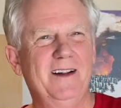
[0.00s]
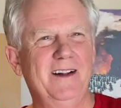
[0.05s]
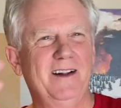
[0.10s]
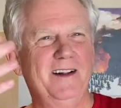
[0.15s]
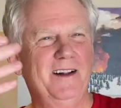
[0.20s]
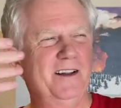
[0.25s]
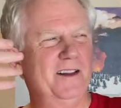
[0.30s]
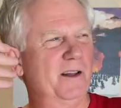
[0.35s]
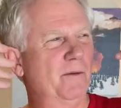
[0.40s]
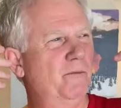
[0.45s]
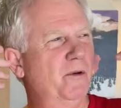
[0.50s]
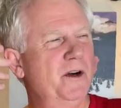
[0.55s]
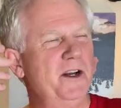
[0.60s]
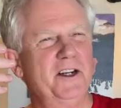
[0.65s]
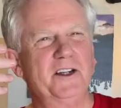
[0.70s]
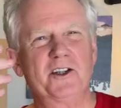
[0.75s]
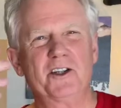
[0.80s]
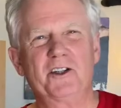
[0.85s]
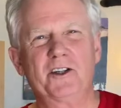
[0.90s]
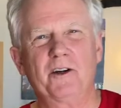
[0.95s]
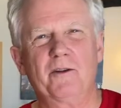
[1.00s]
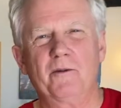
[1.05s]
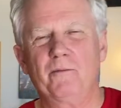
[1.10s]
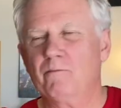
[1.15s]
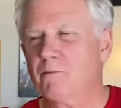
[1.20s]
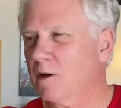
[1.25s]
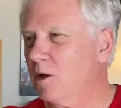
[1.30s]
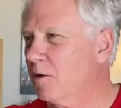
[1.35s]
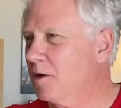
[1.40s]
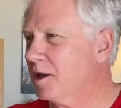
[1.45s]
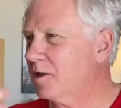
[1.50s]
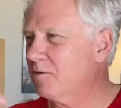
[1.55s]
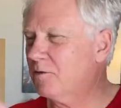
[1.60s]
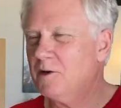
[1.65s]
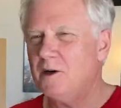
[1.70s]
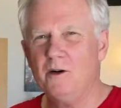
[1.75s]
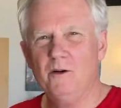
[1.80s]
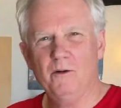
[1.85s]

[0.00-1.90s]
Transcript: the breezes are blowing through,